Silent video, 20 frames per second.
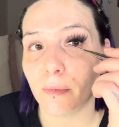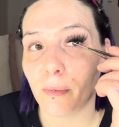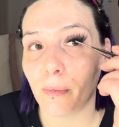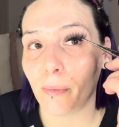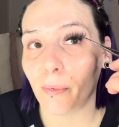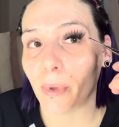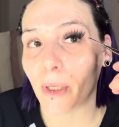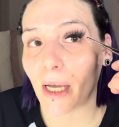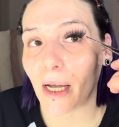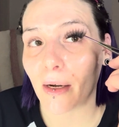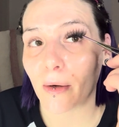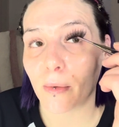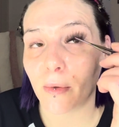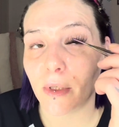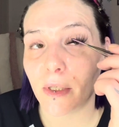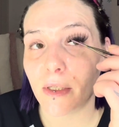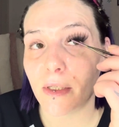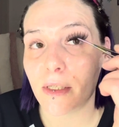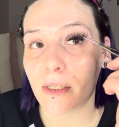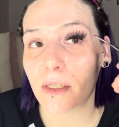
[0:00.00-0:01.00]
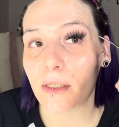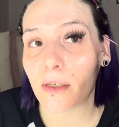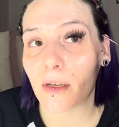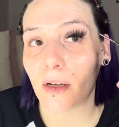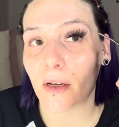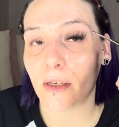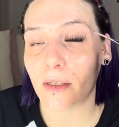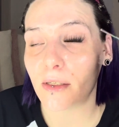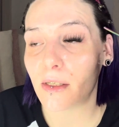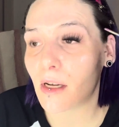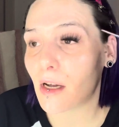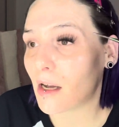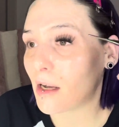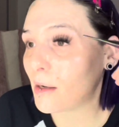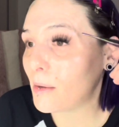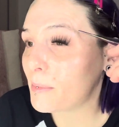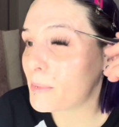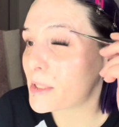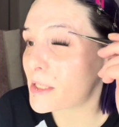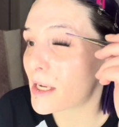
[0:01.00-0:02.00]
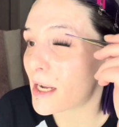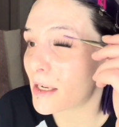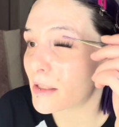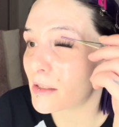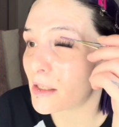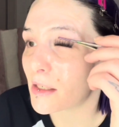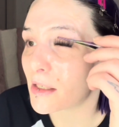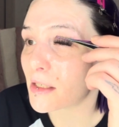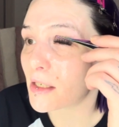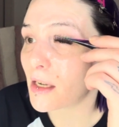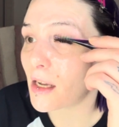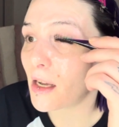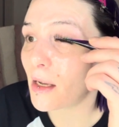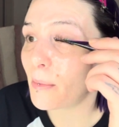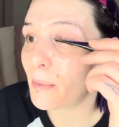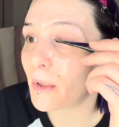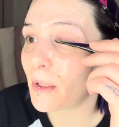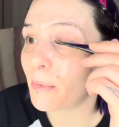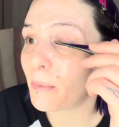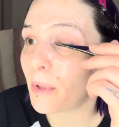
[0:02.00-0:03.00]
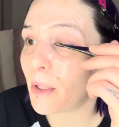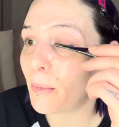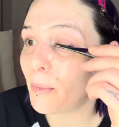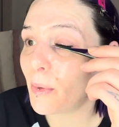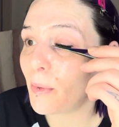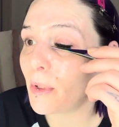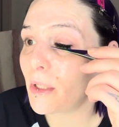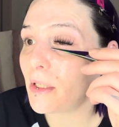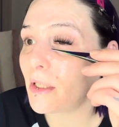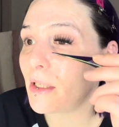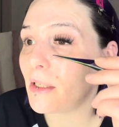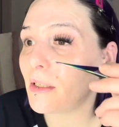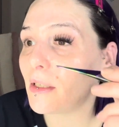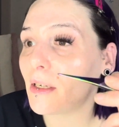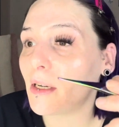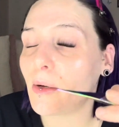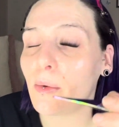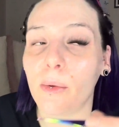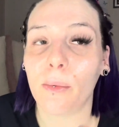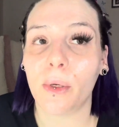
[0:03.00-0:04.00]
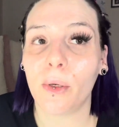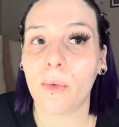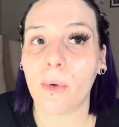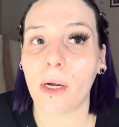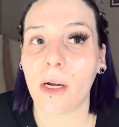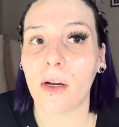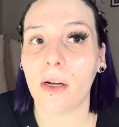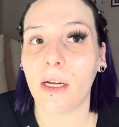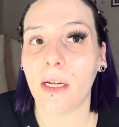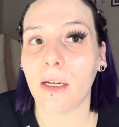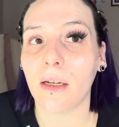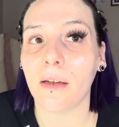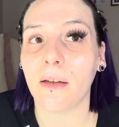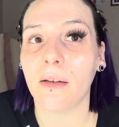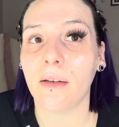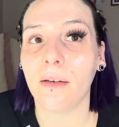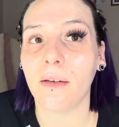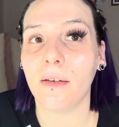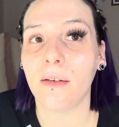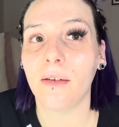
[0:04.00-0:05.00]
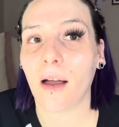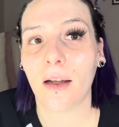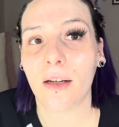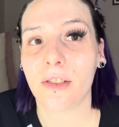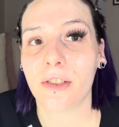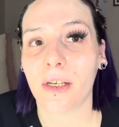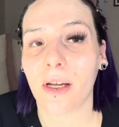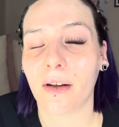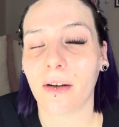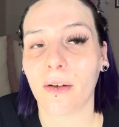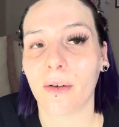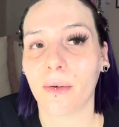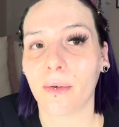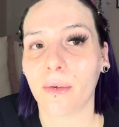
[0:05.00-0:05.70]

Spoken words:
black ones on top, stacked on top. And people would think that I would be wearing eyeshadow.